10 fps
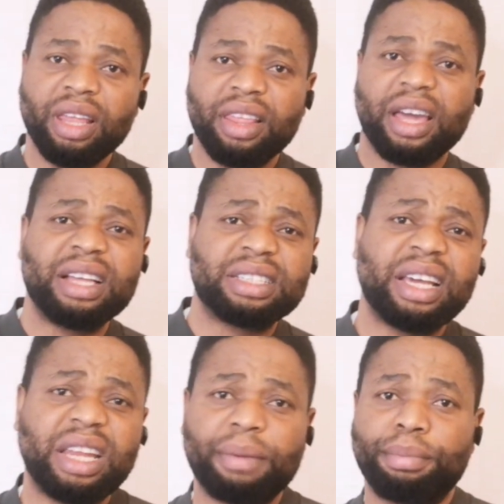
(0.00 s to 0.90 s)
The
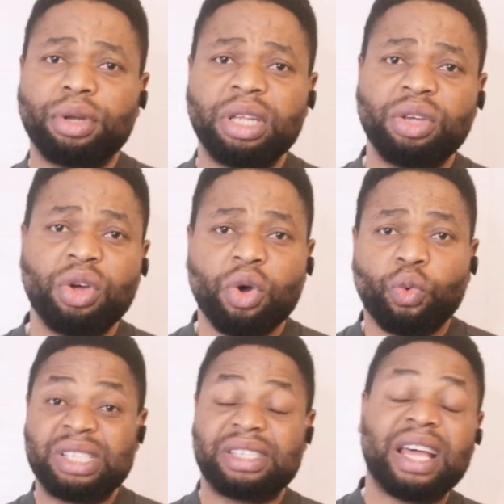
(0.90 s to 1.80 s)
cancer in her body,
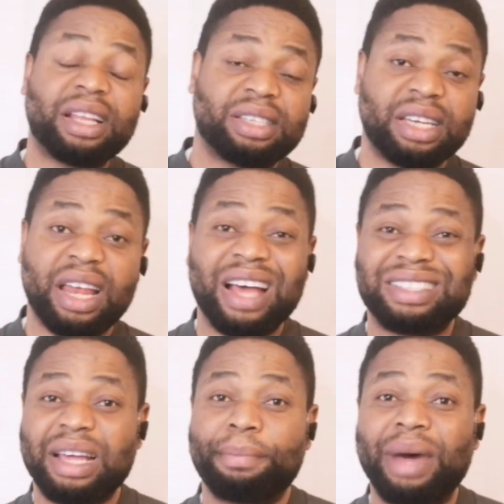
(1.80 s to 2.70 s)
which started
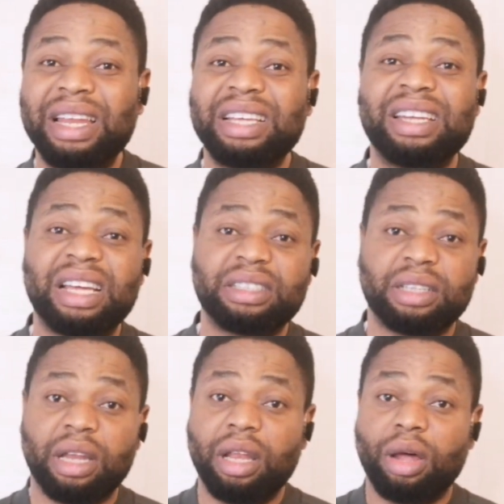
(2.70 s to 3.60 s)
as a
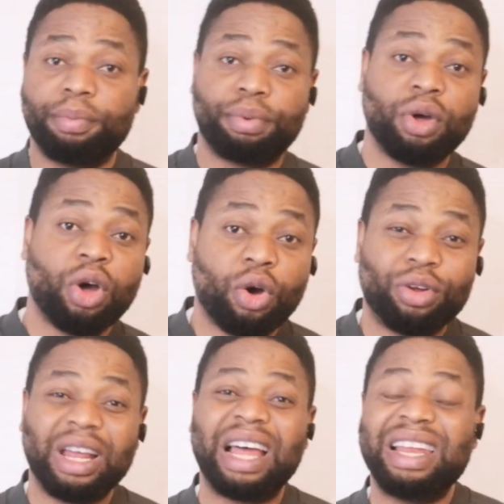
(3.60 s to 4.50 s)
malignant lump
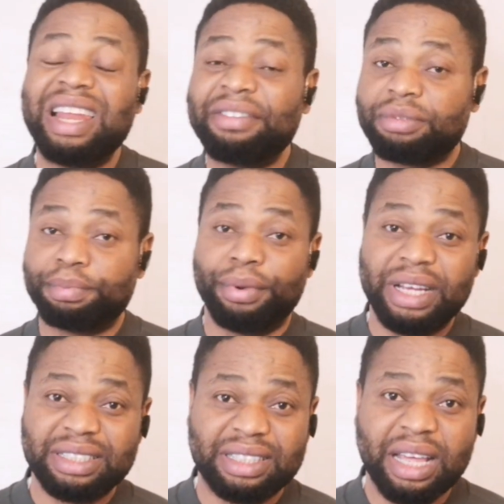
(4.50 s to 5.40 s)
on her left
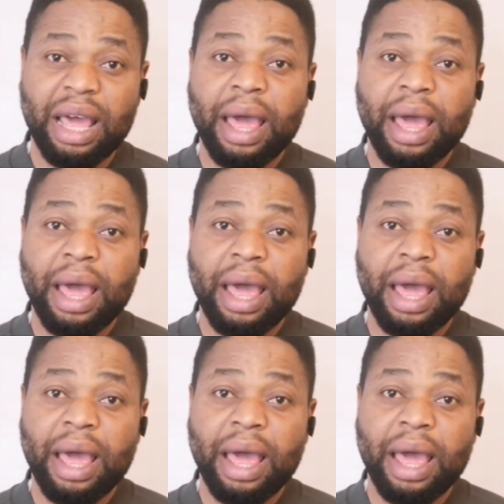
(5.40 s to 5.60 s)
breast,